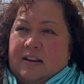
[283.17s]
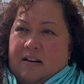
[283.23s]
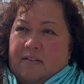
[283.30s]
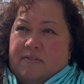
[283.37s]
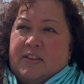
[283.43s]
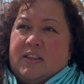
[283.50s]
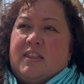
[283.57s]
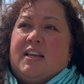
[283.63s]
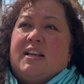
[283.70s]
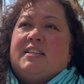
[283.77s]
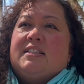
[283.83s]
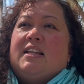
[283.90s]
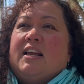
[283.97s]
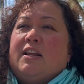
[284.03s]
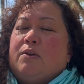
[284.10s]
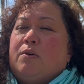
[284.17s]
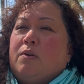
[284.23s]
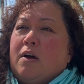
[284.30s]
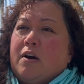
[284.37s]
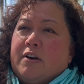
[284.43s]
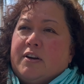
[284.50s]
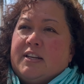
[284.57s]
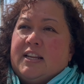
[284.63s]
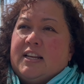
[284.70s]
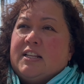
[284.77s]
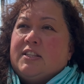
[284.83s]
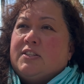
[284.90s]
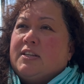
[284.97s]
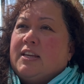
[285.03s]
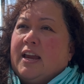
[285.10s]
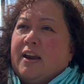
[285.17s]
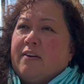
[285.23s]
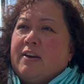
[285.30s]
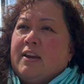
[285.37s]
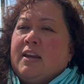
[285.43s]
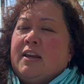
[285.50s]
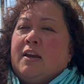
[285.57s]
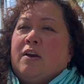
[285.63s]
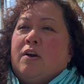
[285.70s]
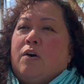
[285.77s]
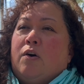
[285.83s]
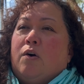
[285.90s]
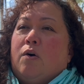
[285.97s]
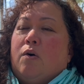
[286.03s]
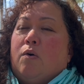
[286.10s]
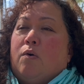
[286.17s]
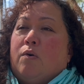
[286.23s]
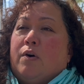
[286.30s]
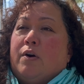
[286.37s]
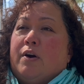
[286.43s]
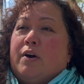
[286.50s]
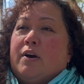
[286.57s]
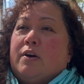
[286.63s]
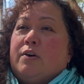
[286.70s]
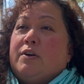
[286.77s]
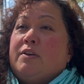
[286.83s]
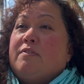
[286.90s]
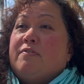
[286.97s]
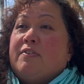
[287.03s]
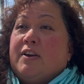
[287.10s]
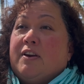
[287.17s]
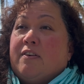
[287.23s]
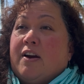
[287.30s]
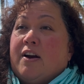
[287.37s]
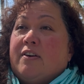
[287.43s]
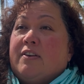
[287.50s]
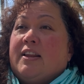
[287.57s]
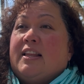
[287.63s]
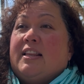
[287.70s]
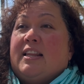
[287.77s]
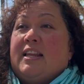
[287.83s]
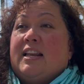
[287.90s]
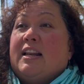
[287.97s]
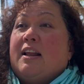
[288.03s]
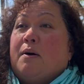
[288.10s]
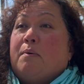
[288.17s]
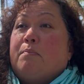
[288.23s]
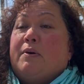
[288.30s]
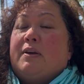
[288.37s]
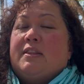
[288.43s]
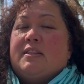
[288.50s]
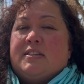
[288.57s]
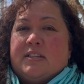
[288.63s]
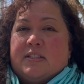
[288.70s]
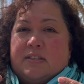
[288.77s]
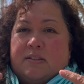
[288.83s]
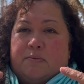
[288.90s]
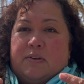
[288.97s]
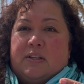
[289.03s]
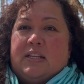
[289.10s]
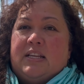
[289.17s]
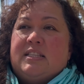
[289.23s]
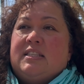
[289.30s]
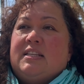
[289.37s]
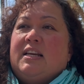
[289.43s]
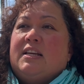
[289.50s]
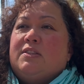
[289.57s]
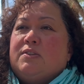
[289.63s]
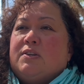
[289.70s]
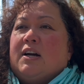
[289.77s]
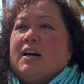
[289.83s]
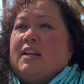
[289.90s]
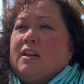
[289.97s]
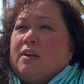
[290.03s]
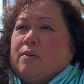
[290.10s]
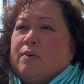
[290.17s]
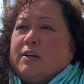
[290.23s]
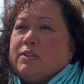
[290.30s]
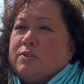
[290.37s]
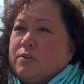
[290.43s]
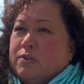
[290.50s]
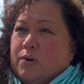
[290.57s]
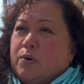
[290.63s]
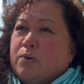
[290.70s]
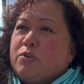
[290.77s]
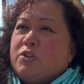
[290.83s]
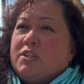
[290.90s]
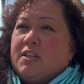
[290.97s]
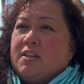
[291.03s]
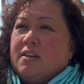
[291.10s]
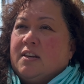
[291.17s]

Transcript: of the things that I no longer needed to carry or couldn't figure out and needed help with, just releasing it to Kanaloa, to the ocean.